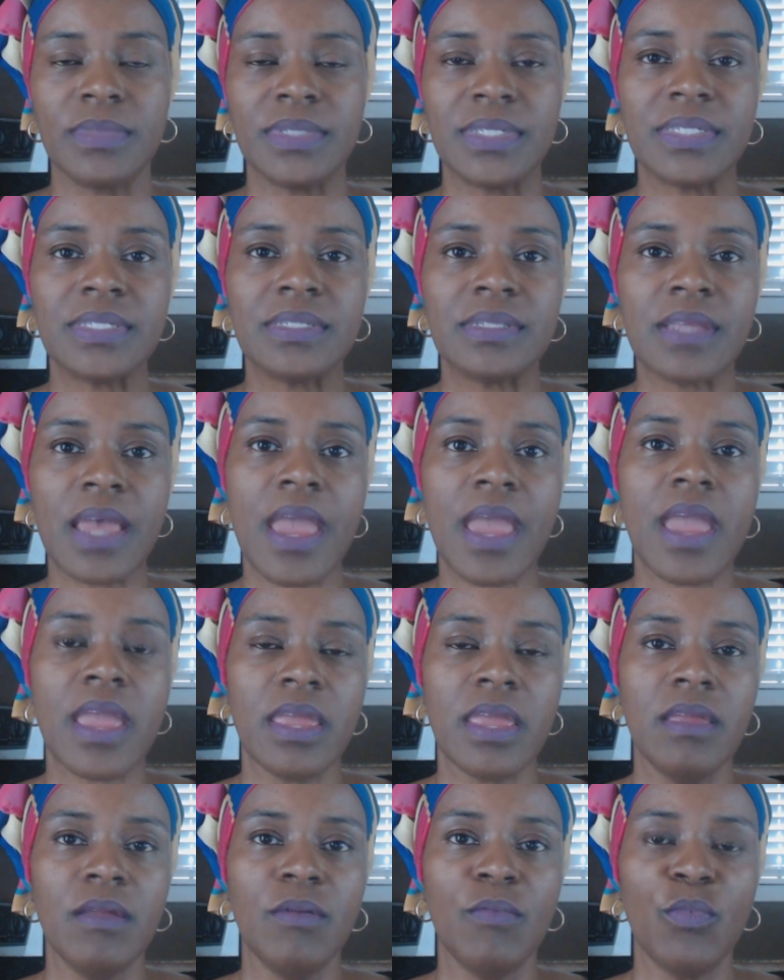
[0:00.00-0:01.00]

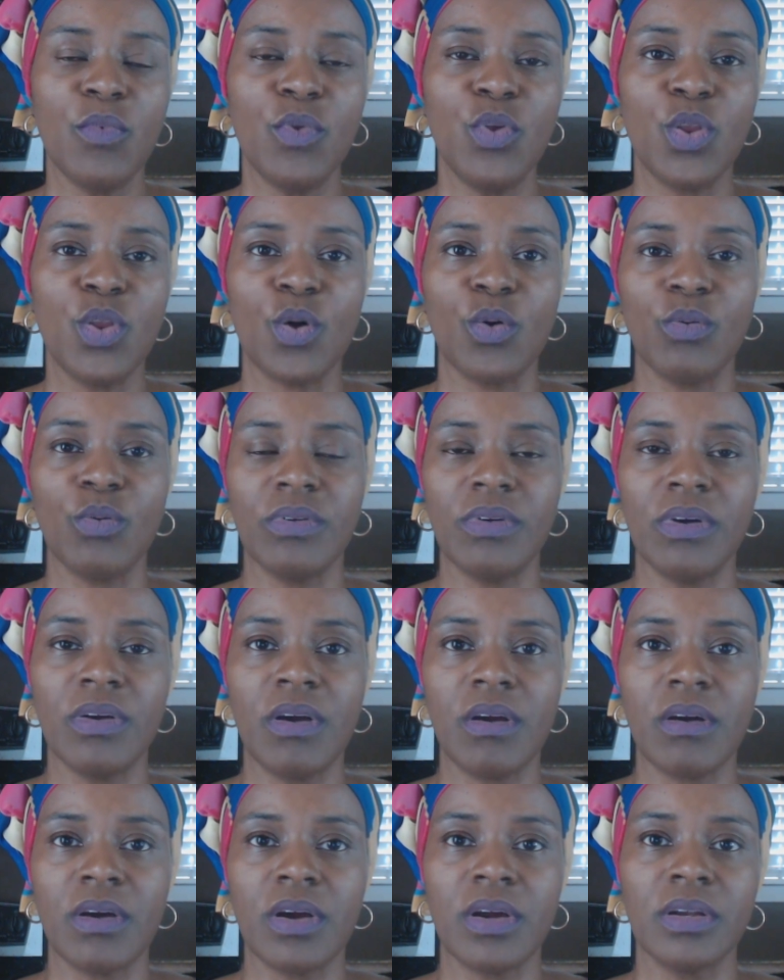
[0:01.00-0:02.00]
stay, you know,
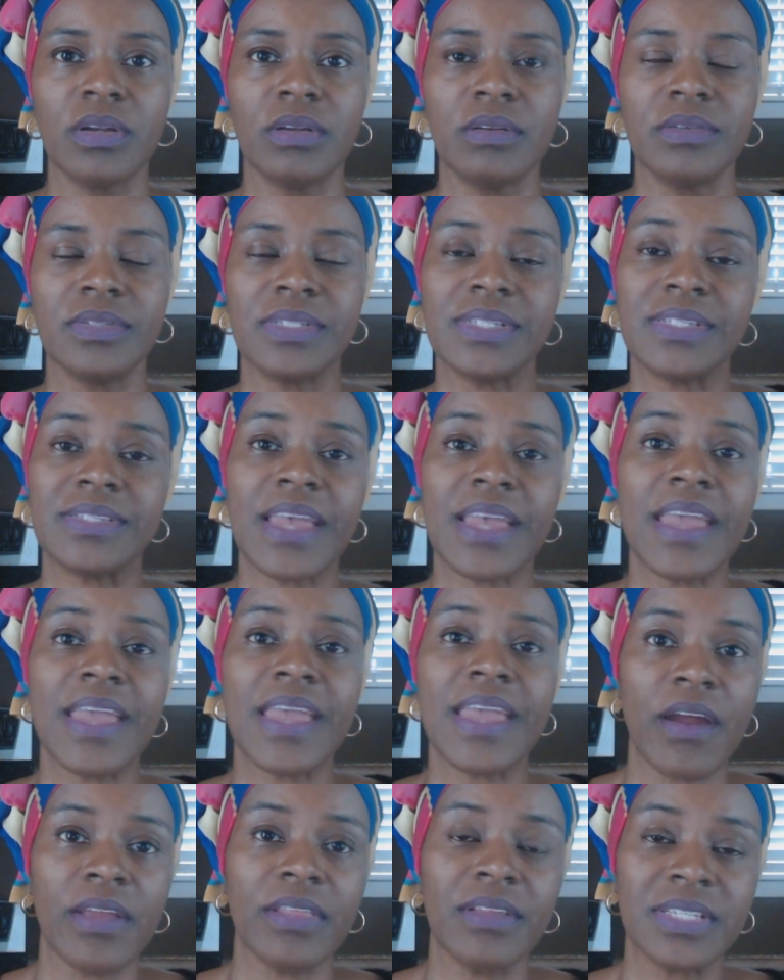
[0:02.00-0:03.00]
or stay
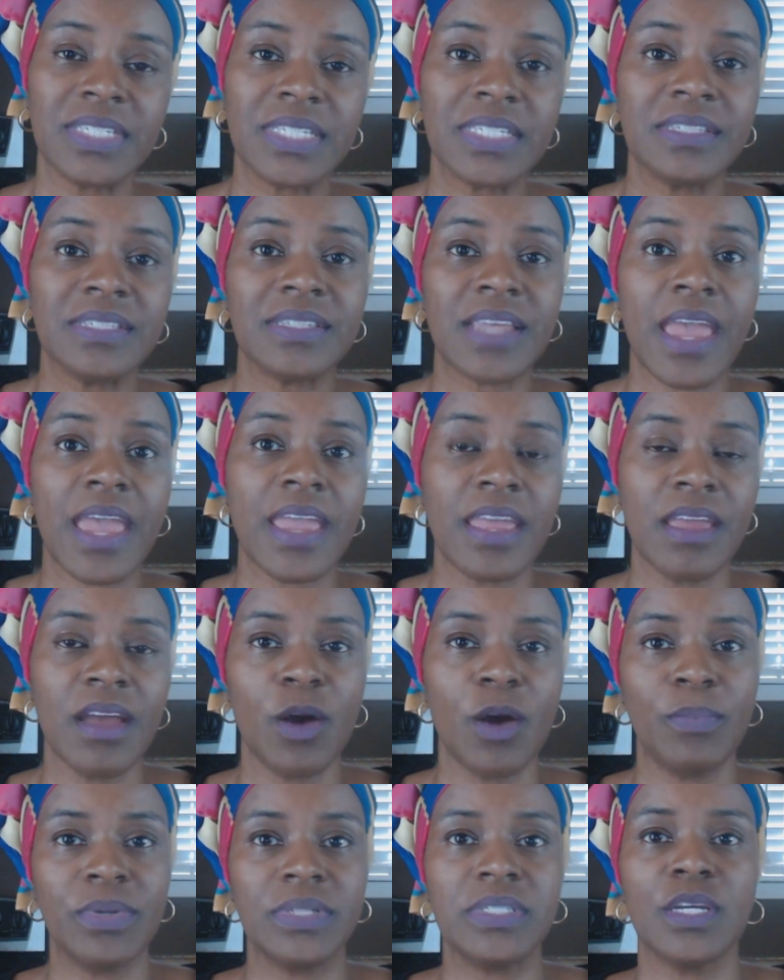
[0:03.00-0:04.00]

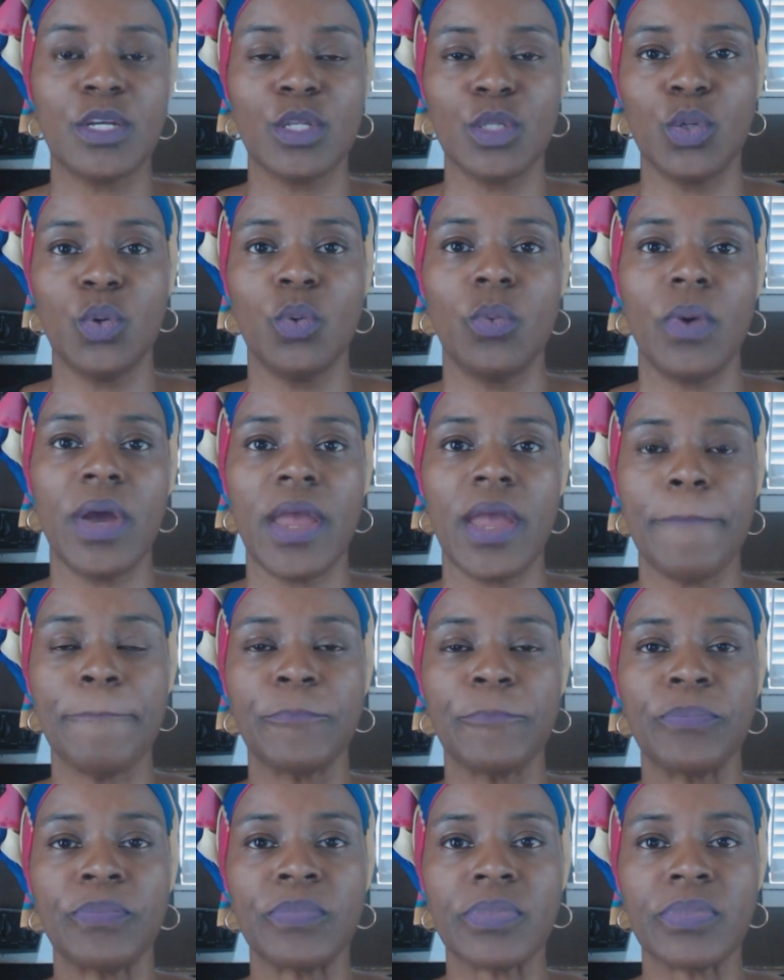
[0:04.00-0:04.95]
a particular way,